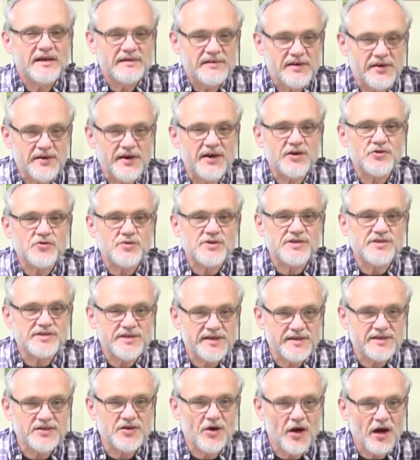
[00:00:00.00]
you're
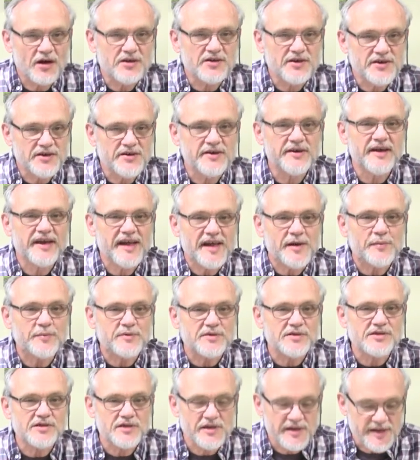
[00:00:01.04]
interested, talk to your
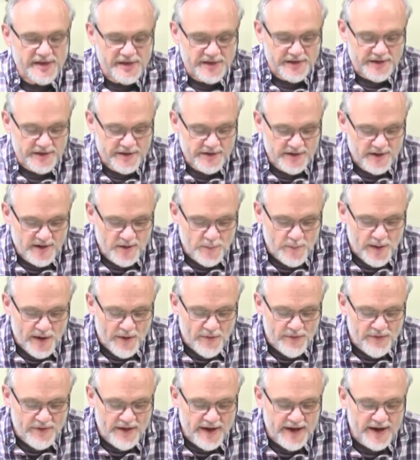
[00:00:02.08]
campus leader
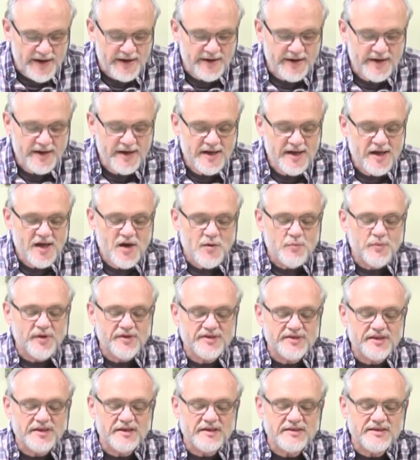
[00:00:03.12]
about that.
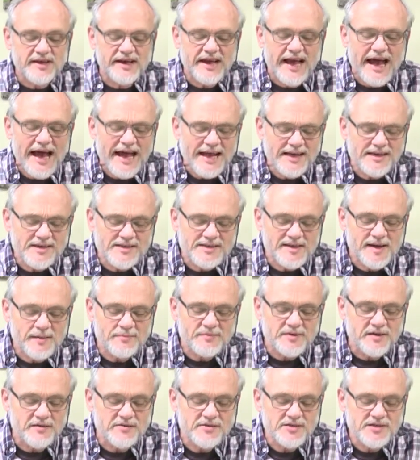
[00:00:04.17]
But the, the
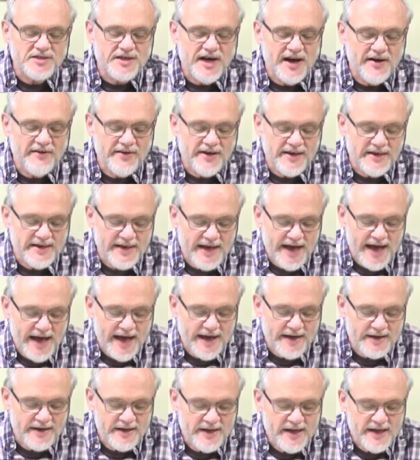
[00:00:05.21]
concept of sharing
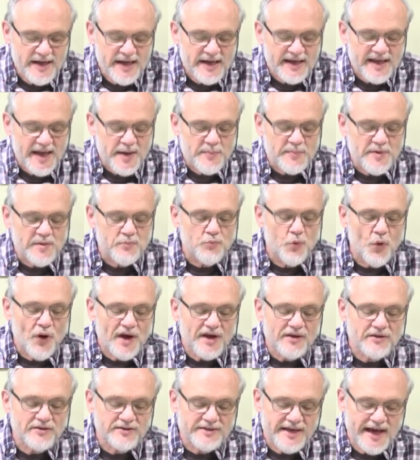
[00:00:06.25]
God can be
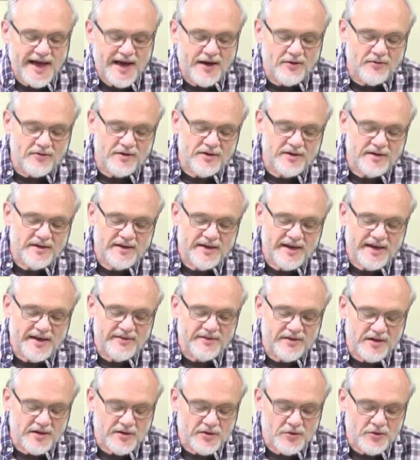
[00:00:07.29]
boiled down in the